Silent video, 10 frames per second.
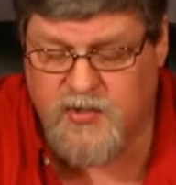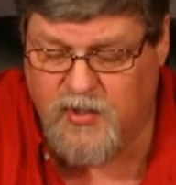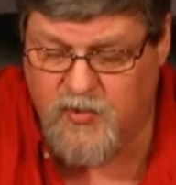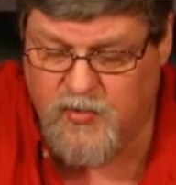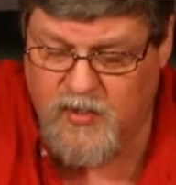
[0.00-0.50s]

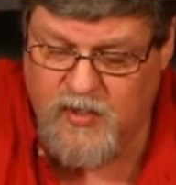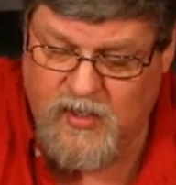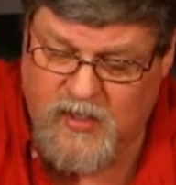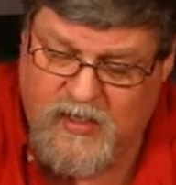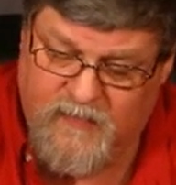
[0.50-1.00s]
So
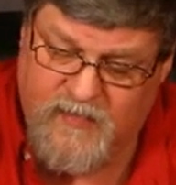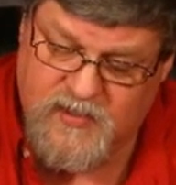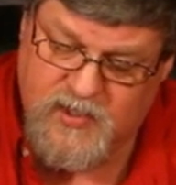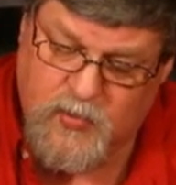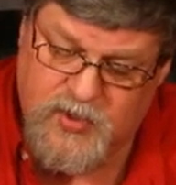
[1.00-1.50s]
if
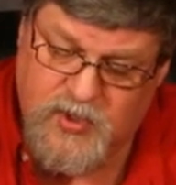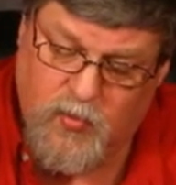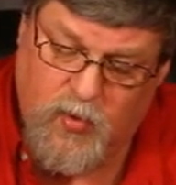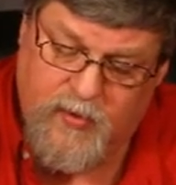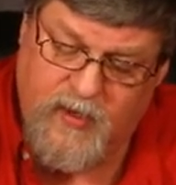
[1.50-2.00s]
this is what you're
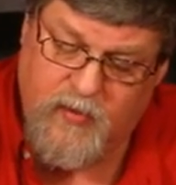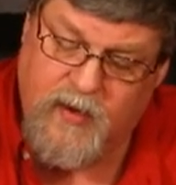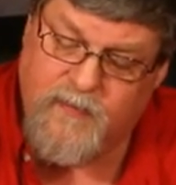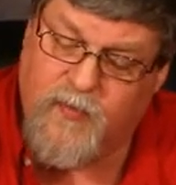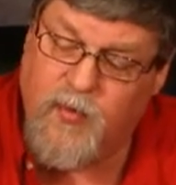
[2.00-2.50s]
wanting,
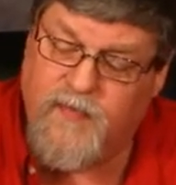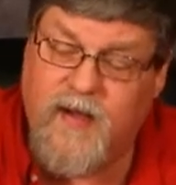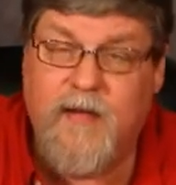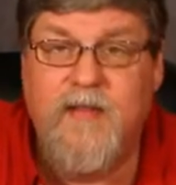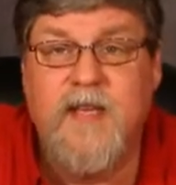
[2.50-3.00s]
grab 4 or
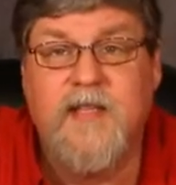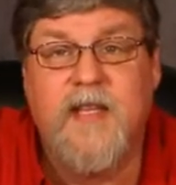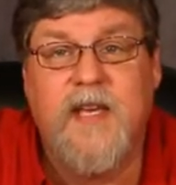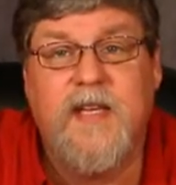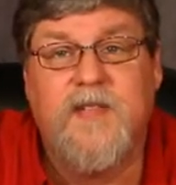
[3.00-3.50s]
5 of these
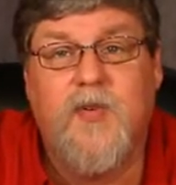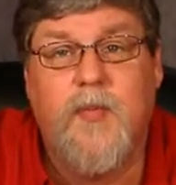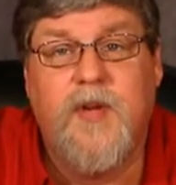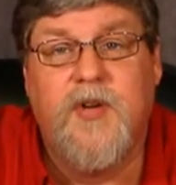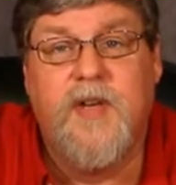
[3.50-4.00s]
things, throw
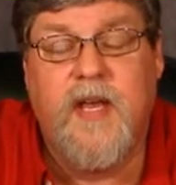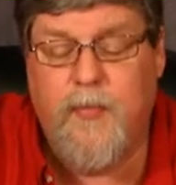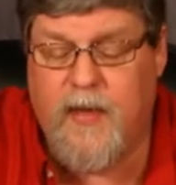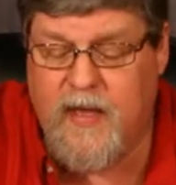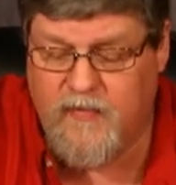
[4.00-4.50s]
them in your day
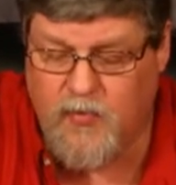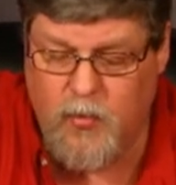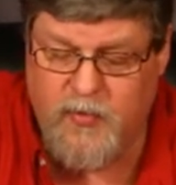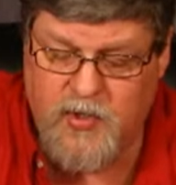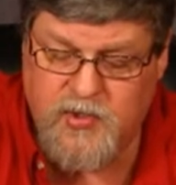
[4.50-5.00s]
pack, throw
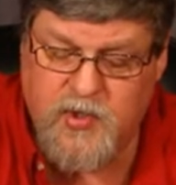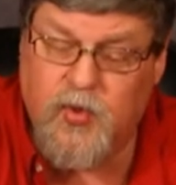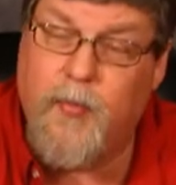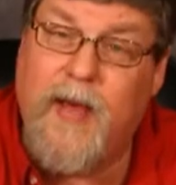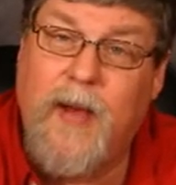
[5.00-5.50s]
them in your
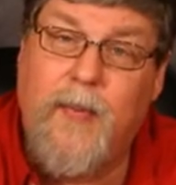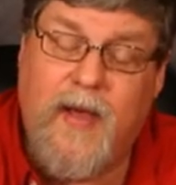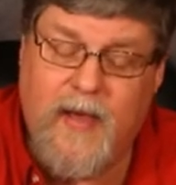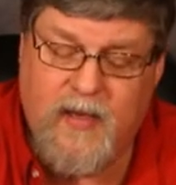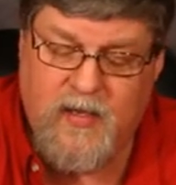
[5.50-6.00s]
school
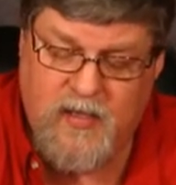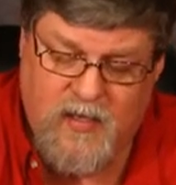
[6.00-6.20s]
backpack,